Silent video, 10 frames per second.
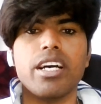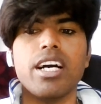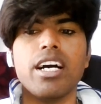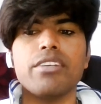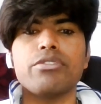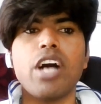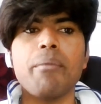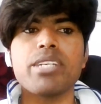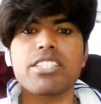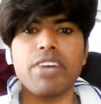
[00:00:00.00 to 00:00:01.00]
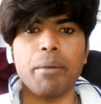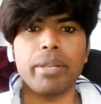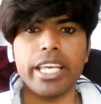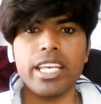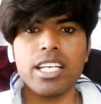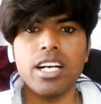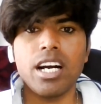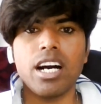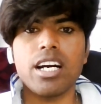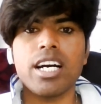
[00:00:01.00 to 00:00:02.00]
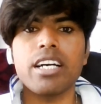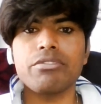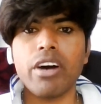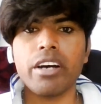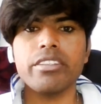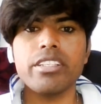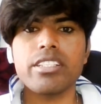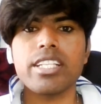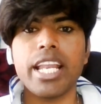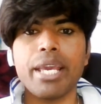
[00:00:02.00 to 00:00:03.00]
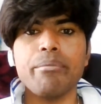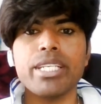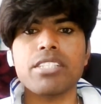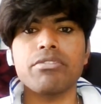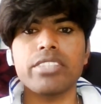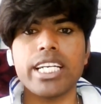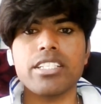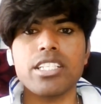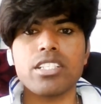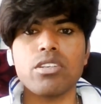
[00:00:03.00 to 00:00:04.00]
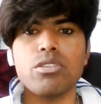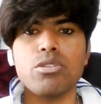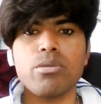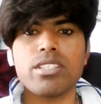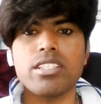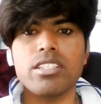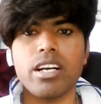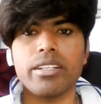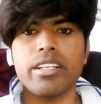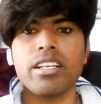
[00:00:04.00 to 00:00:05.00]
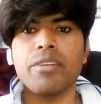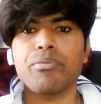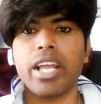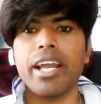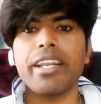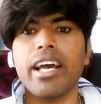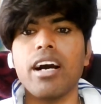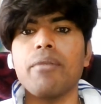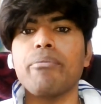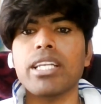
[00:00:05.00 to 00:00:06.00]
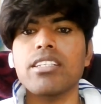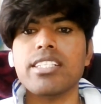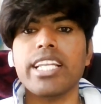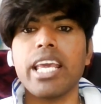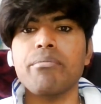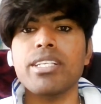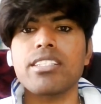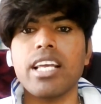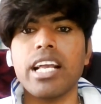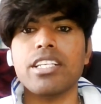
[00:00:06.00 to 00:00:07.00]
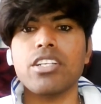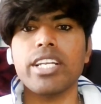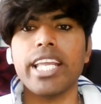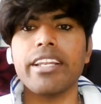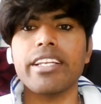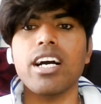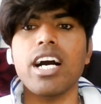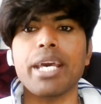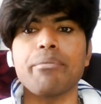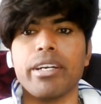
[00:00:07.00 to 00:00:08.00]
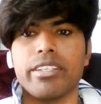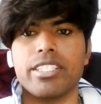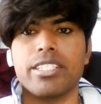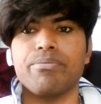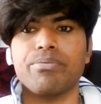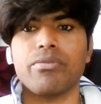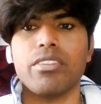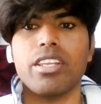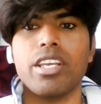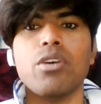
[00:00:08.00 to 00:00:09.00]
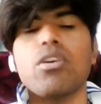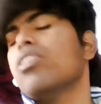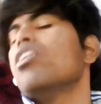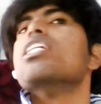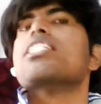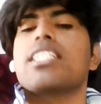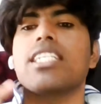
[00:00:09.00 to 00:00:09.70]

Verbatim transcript: a farmer's family. Uh, her father's name is Francesco Jos Jornet and mother's name is Antonietta Ibars. You know, she